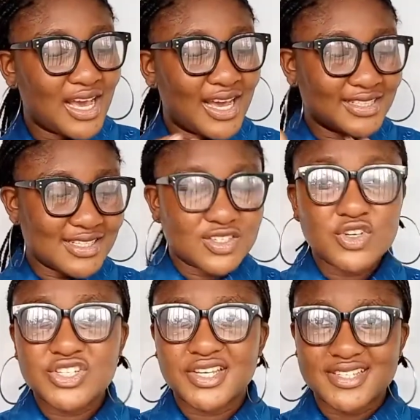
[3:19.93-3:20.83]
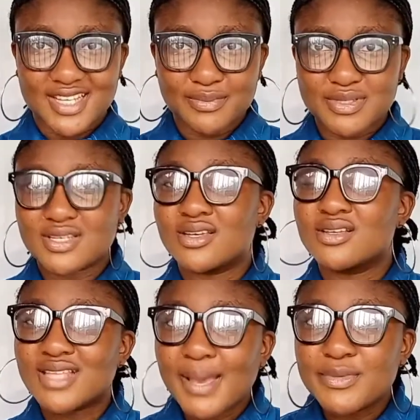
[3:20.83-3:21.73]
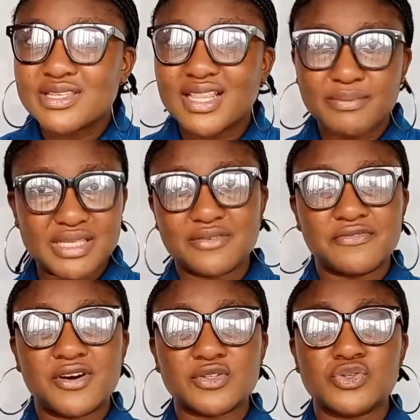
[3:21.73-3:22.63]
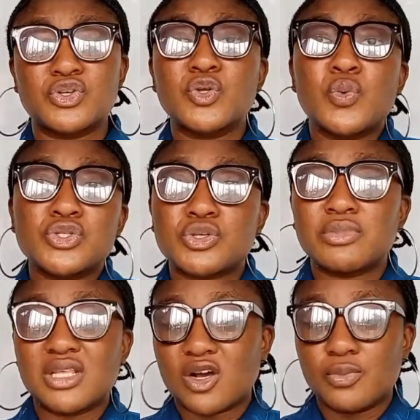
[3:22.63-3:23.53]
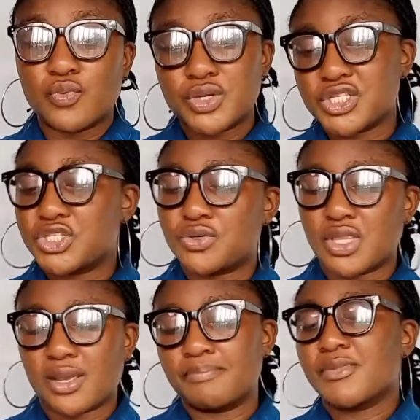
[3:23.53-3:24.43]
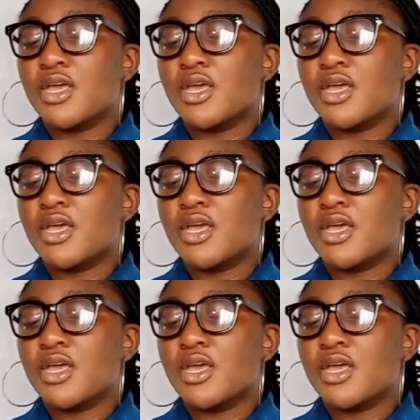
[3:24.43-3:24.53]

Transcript: And in such exams, time is a limiting factor, so you don't want something that will be wasting your time.